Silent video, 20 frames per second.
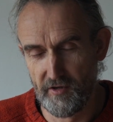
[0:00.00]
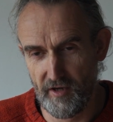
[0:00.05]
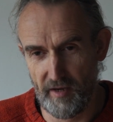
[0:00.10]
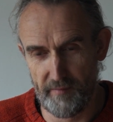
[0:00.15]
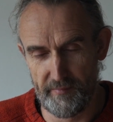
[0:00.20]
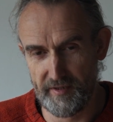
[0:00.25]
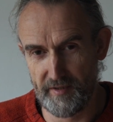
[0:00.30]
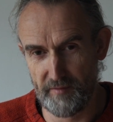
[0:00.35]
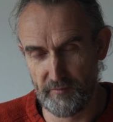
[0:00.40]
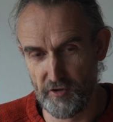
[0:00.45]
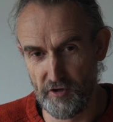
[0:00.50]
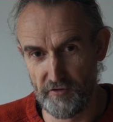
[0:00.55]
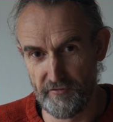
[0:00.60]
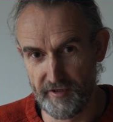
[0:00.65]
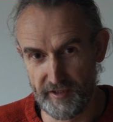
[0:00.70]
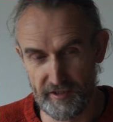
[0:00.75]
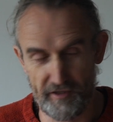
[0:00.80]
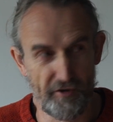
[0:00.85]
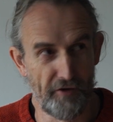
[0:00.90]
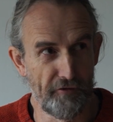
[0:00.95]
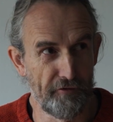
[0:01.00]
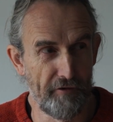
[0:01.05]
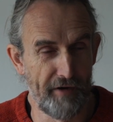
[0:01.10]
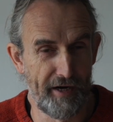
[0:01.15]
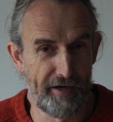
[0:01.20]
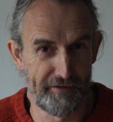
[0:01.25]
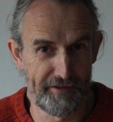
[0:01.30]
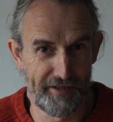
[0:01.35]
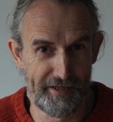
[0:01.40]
I mean, I'm covering a lot of ground